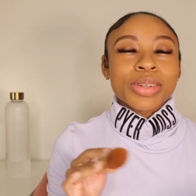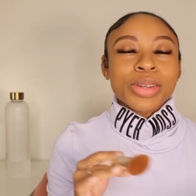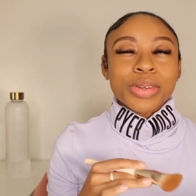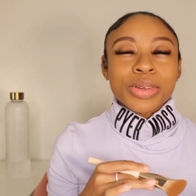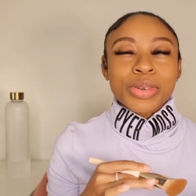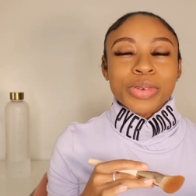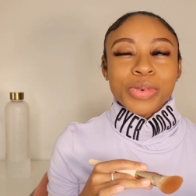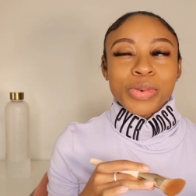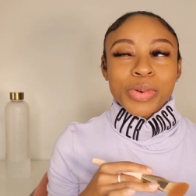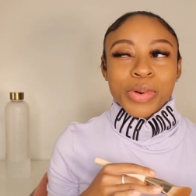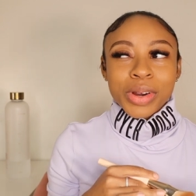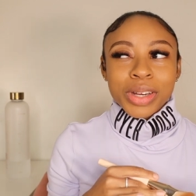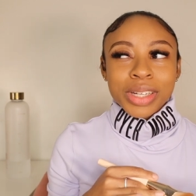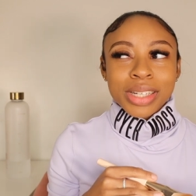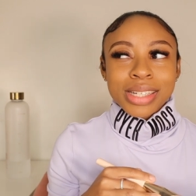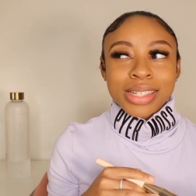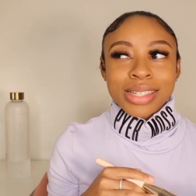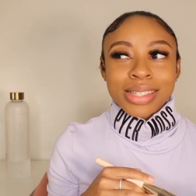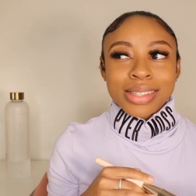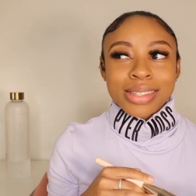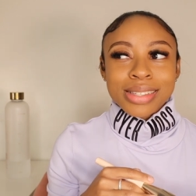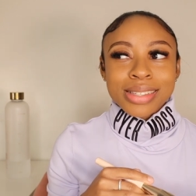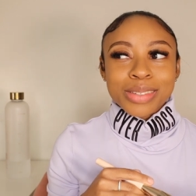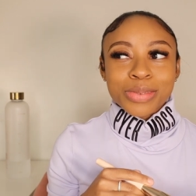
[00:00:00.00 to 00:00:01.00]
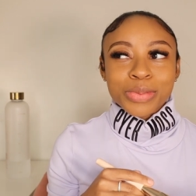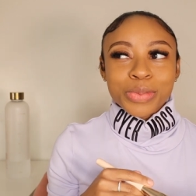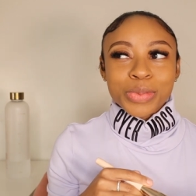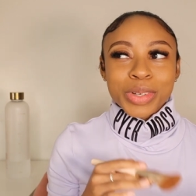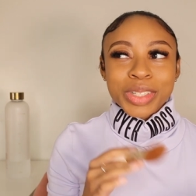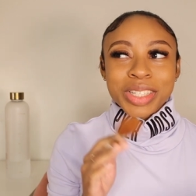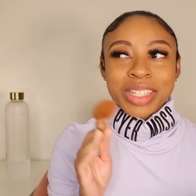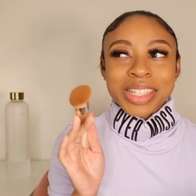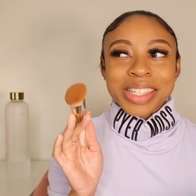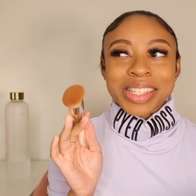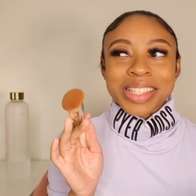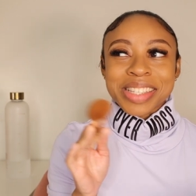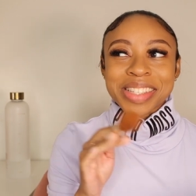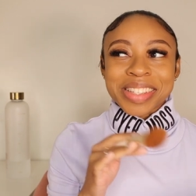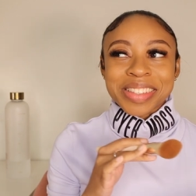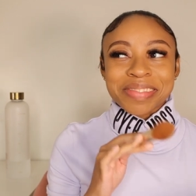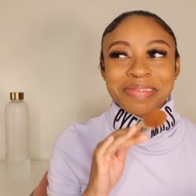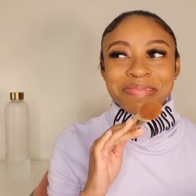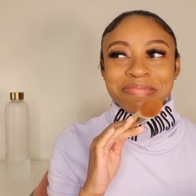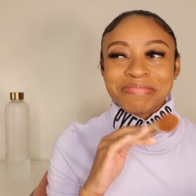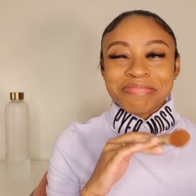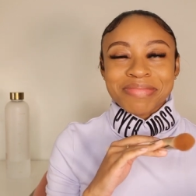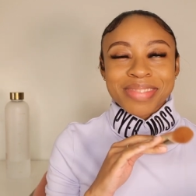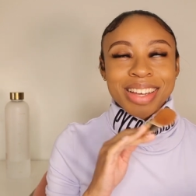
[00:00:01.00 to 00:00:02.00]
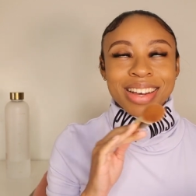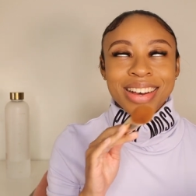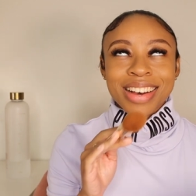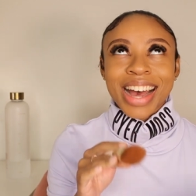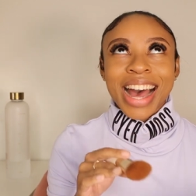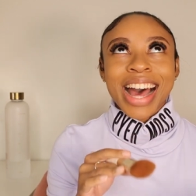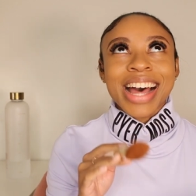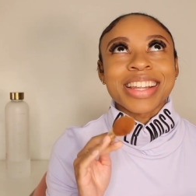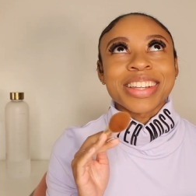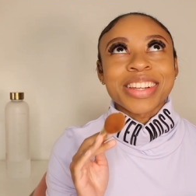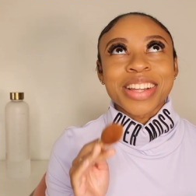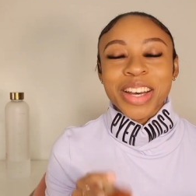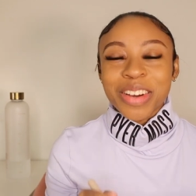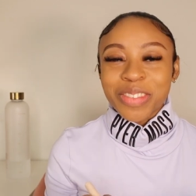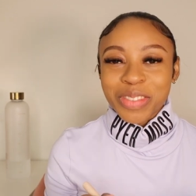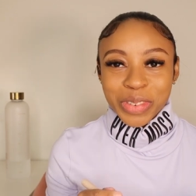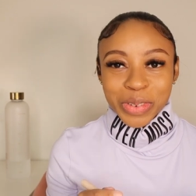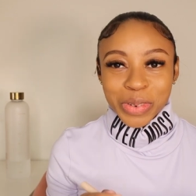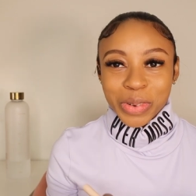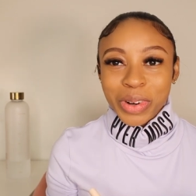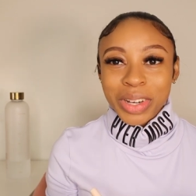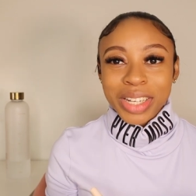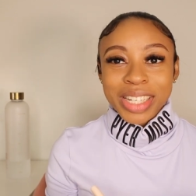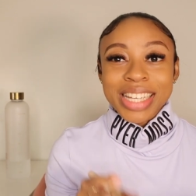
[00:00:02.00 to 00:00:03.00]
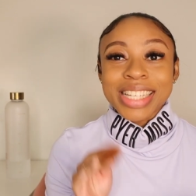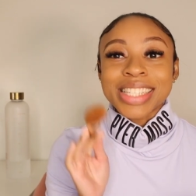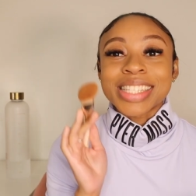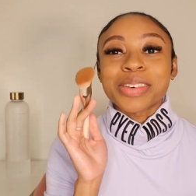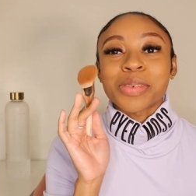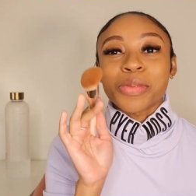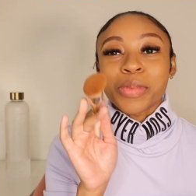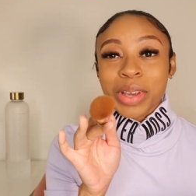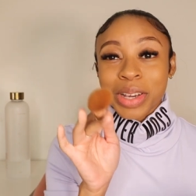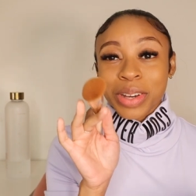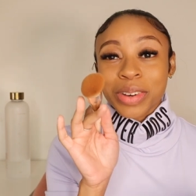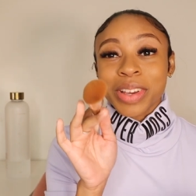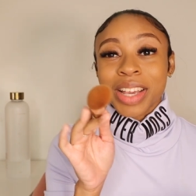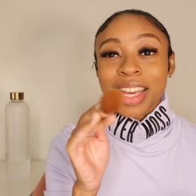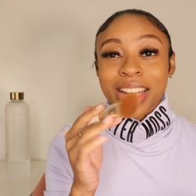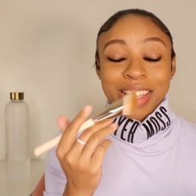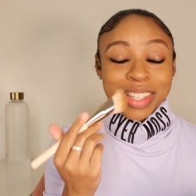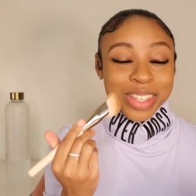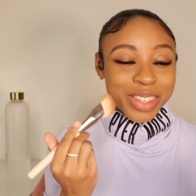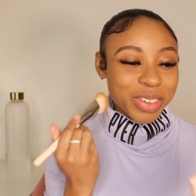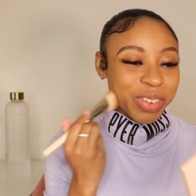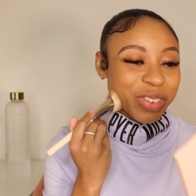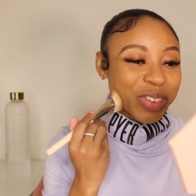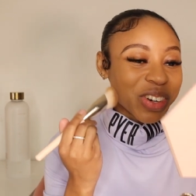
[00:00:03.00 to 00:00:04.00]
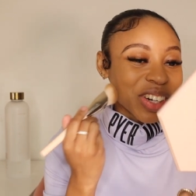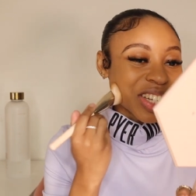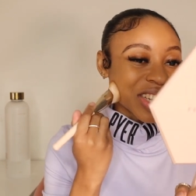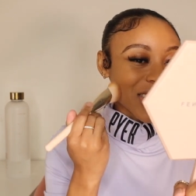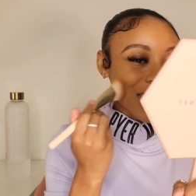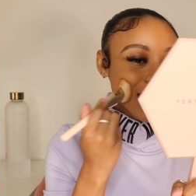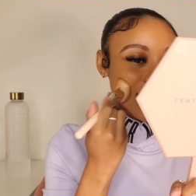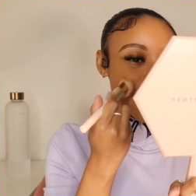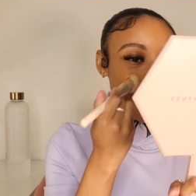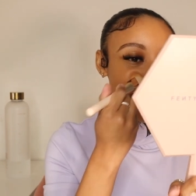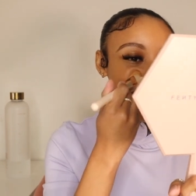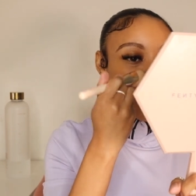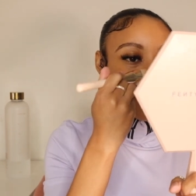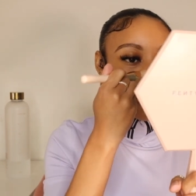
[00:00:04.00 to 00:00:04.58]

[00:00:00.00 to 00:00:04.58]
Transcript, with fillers: New Orleans, which is I love New Orleans. We're gonna get into New Orleans.